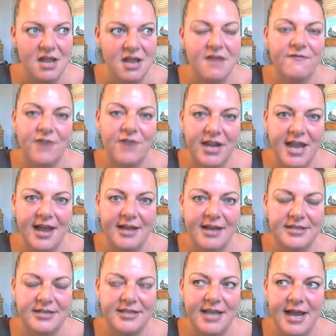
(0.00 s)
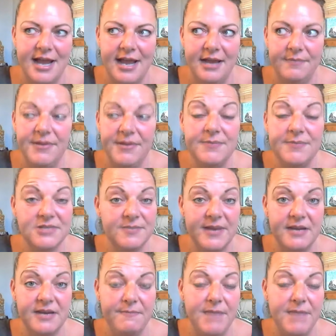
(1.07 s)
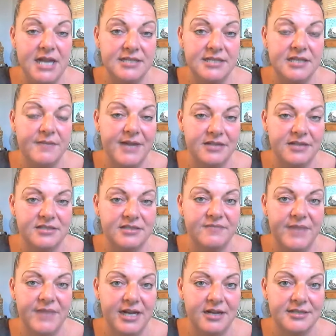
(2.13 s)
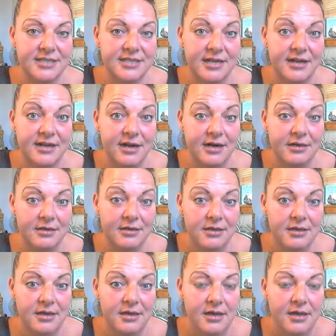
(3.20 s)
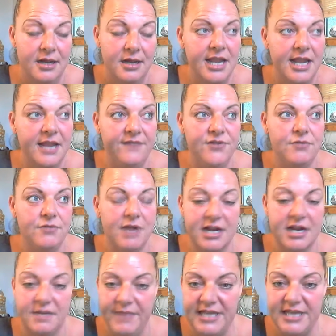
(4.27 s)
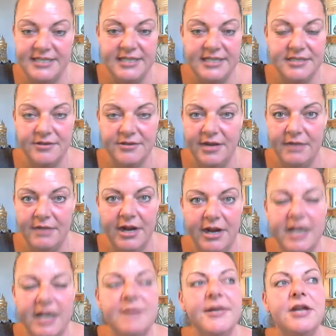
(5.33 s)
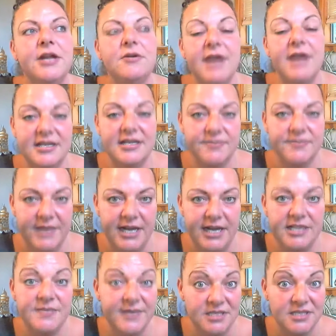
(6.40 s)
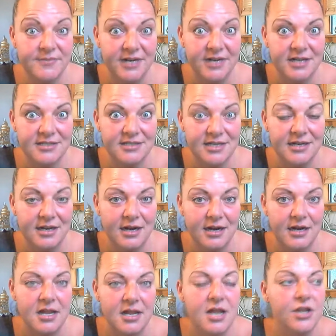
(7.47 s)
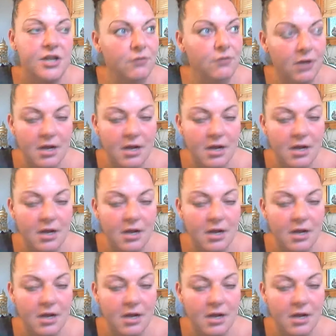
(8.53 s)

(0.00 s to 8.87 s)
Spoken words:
forget that people spend amazing amounts of money on skincare. If you walk into Macy's or anywhere, anybody who has money spends money on skincare. You look